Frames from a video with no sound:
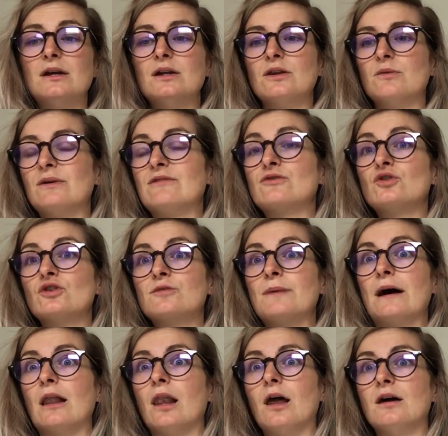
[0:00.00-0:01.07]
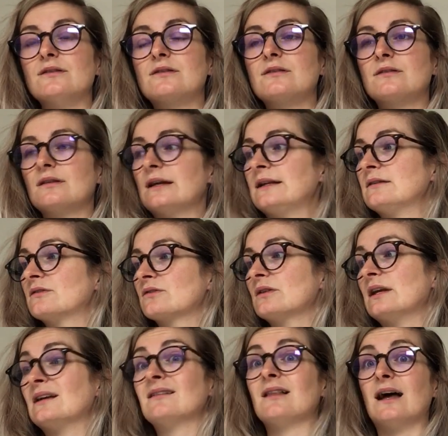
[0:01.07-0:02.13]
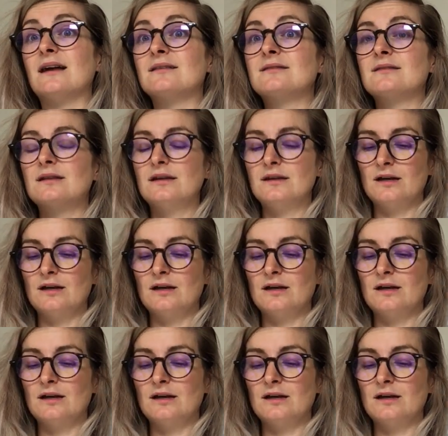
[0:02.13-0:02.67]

that we've talked about lots in class,